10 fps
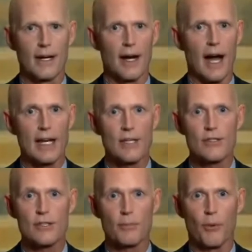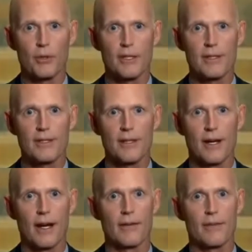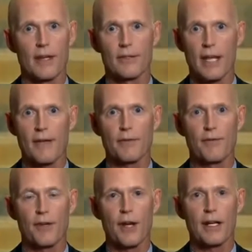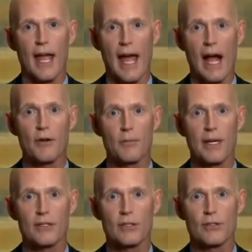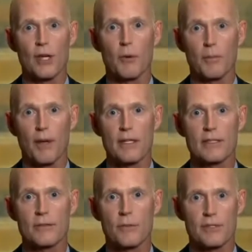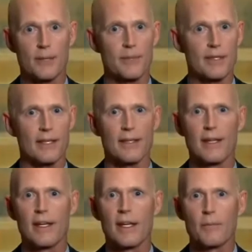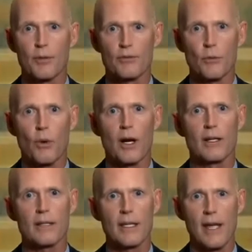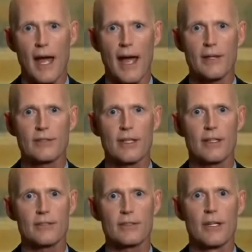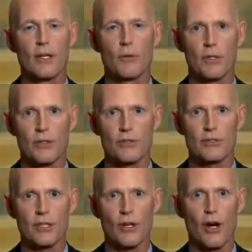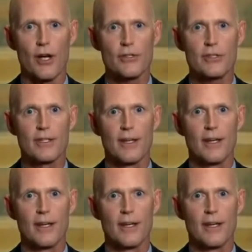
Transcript: Uh, I didn't support it. Uh, they're going to have to figure out how to make sure they replace it with something that improves quality, access, reduces the cost.